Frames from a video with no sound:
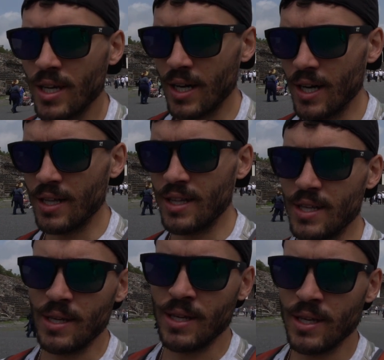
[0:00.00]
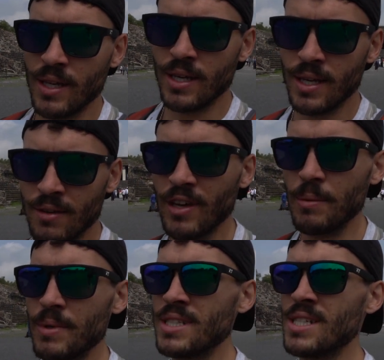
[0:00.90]
the
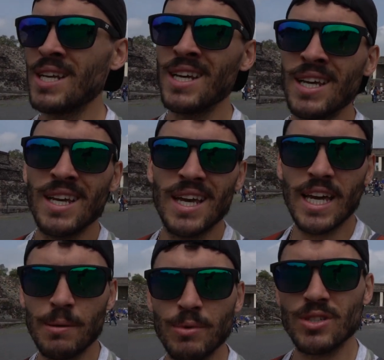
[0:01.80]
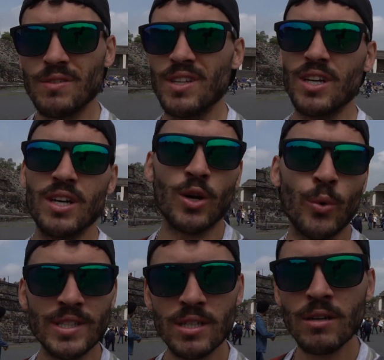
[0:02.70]
famous animals of the
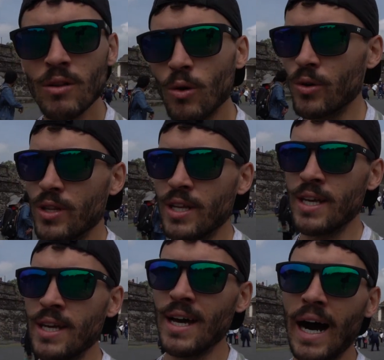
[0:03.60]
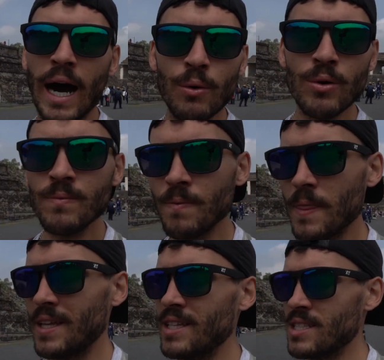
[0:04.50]
Quetzal, or the owl.
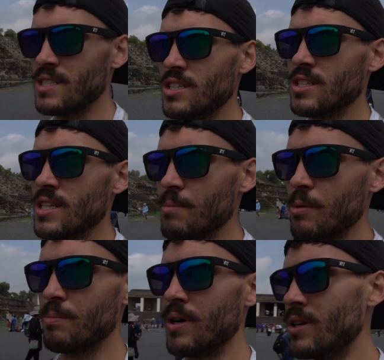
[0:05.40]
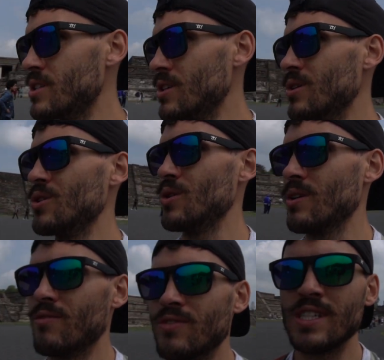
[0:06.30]
And this is just a type of bird, so you
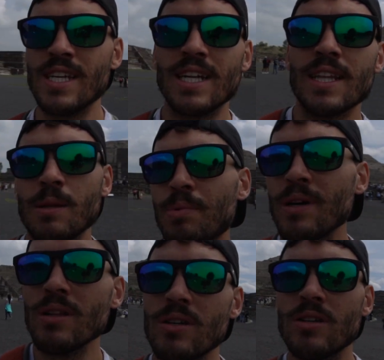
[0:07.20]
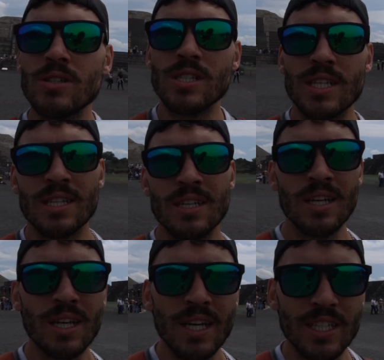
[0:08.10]
can see it on the pillars, and
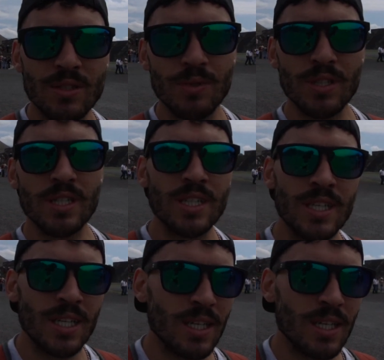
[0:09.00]
it's really